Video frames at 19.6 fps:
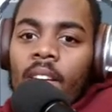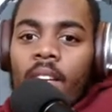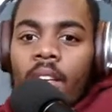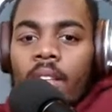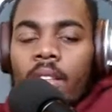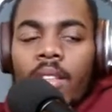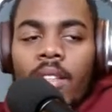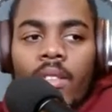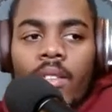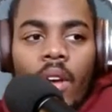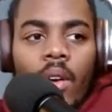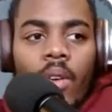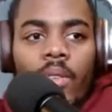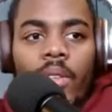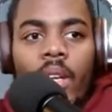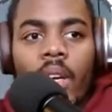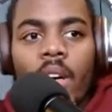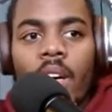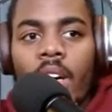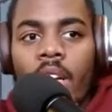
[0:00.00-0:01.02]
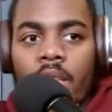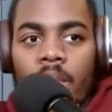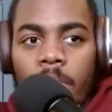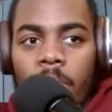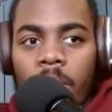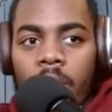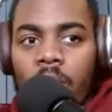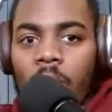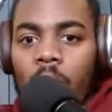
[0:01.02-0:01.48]
your
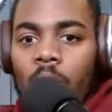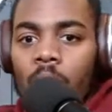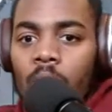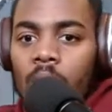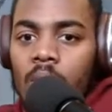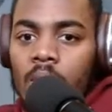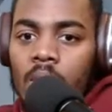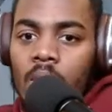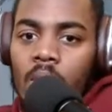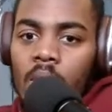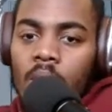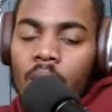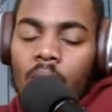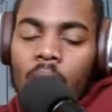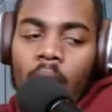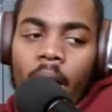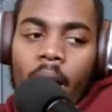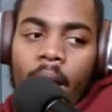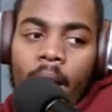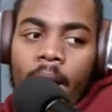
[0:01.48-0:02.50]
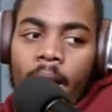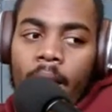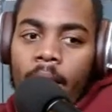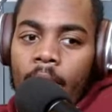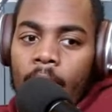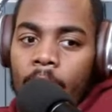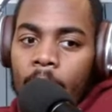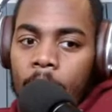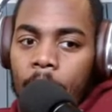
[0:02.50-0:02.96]
husband duties, and you
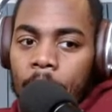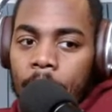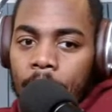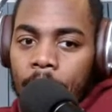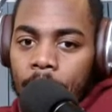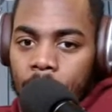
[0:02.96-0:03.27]
got,